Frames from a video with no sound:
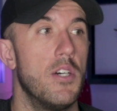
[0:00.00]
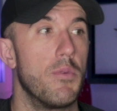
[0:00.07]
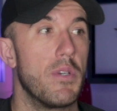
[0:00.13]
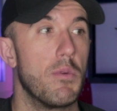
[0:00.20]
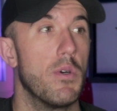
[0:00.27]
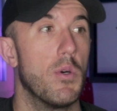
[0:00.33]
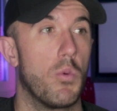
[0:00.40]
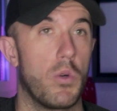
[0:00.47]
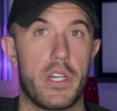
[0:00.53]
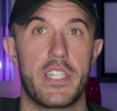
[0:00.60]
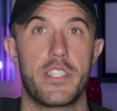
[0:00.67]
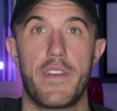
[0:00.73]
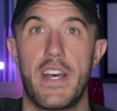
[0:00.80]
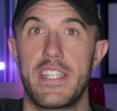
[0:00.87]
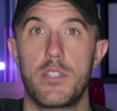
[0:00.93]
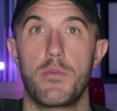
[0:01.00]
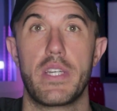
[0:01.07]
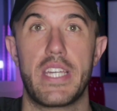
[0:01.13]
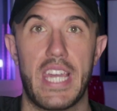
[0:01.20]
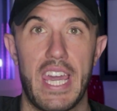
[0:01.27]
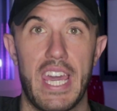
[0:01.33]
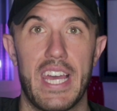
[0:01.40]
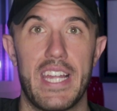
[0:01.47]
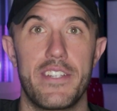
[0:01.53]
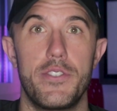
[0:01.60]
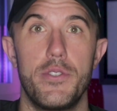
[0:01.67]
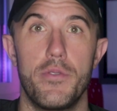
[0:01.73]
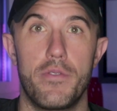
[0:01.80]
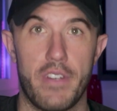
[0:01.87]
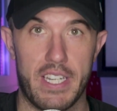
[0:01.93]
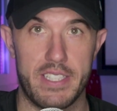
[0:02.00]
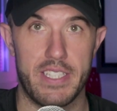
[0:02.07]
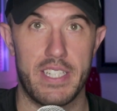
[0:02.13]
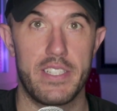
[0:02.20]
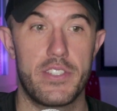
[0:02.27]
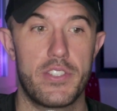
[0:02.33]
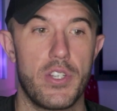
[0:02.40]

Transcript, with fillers: we will work as fast as we can to fix it.